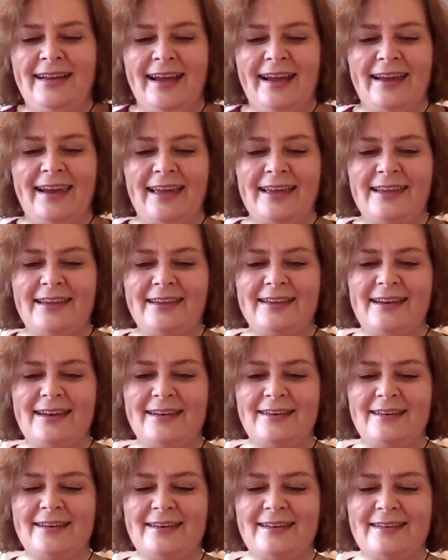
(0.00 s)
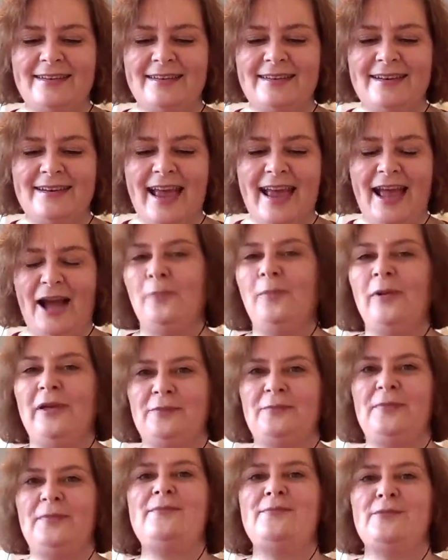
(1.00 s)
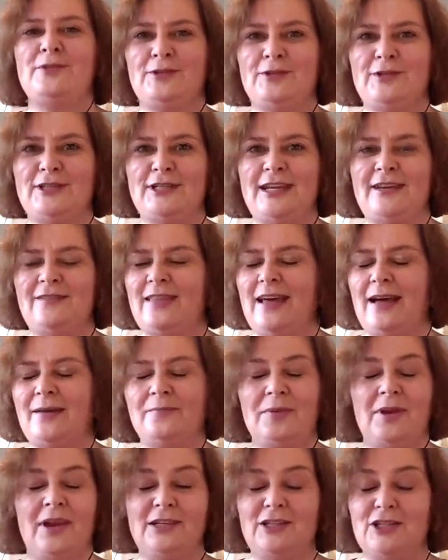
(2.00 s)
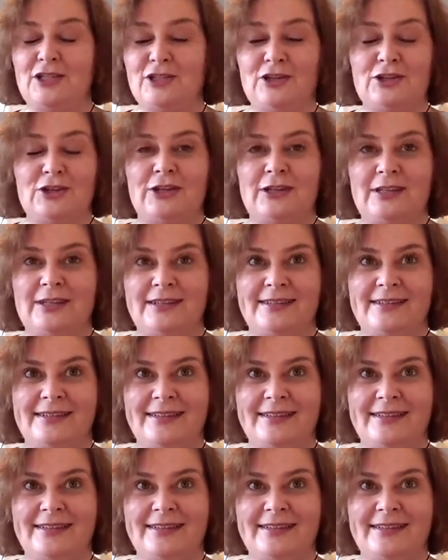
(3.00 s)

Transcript: and I can help other people to achieve that, but I just couldn't